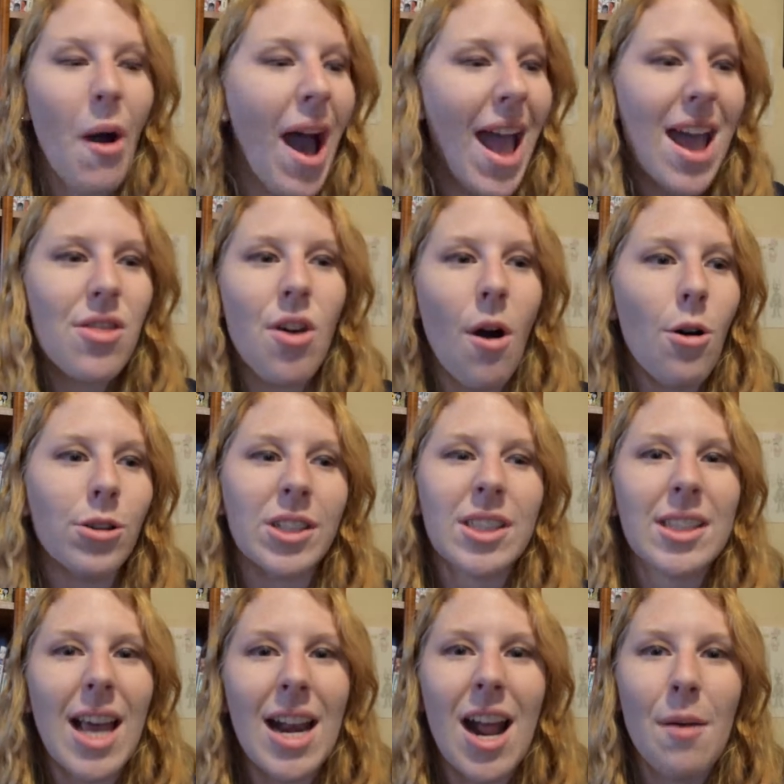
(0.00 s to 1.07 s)
I had the whole
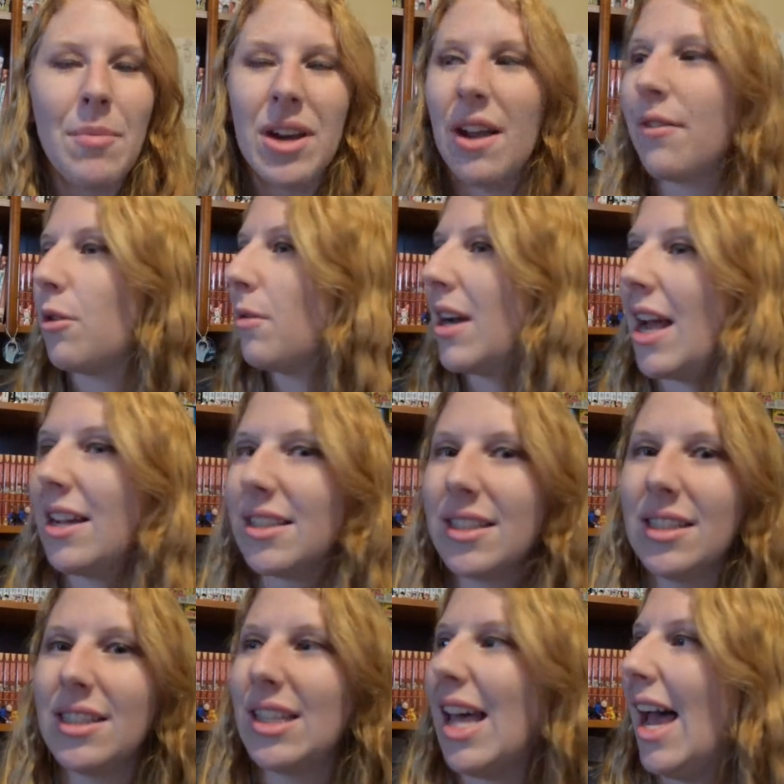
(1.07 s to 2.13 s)
setup, and everyone else
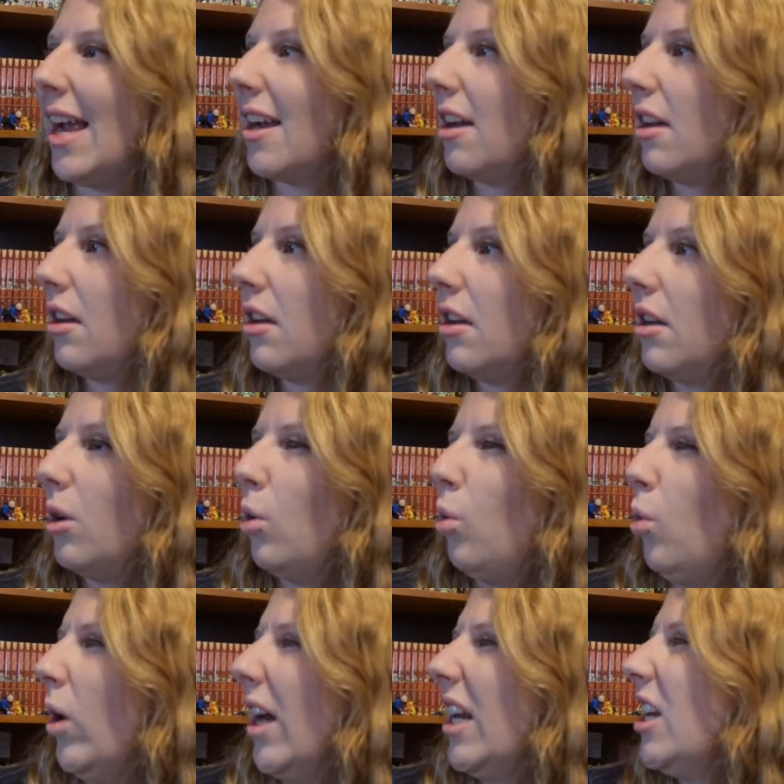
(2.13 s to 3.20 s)
is like,
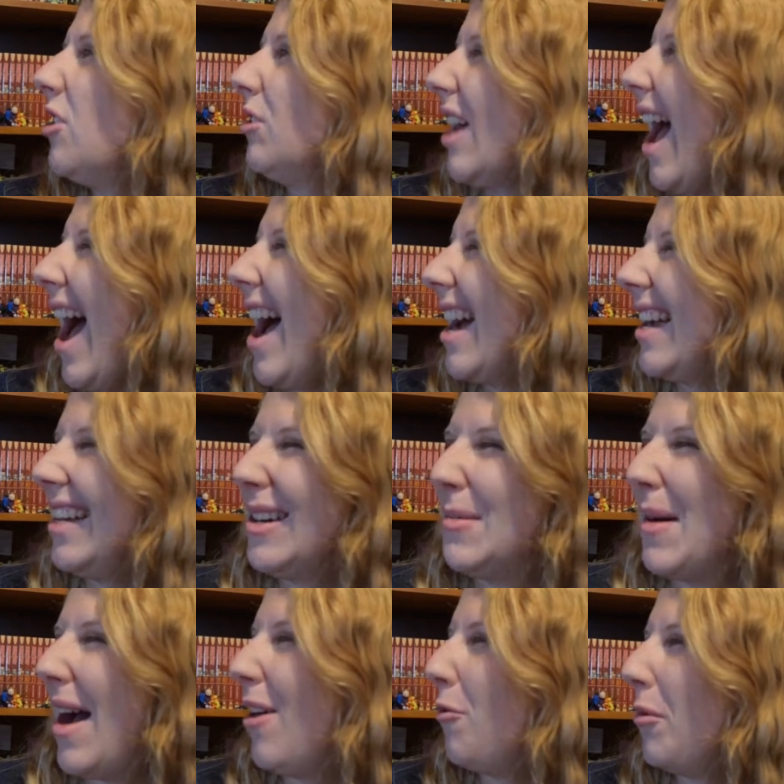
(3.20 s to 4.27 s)
what are you talking
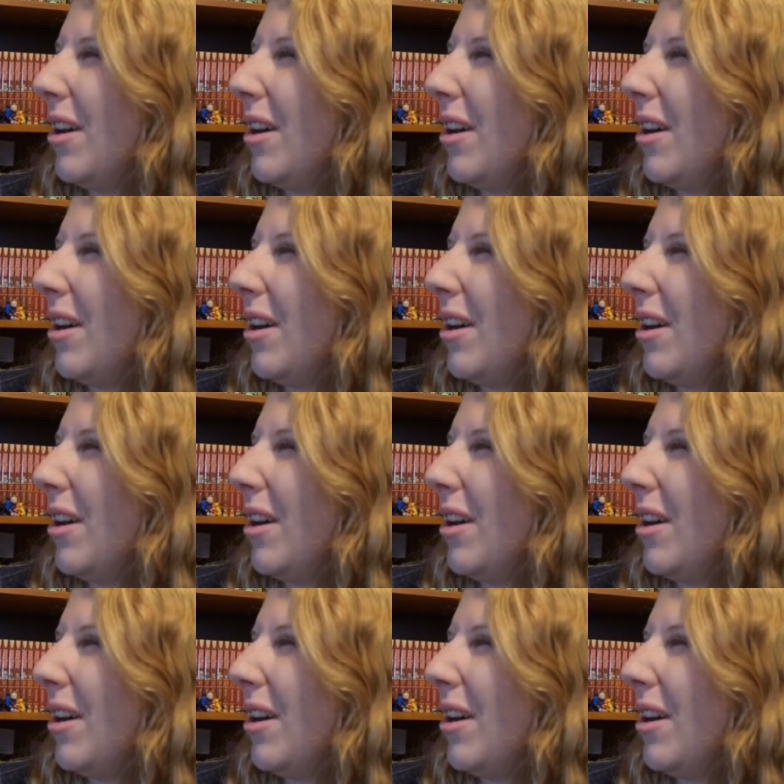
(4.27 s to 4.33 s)
about?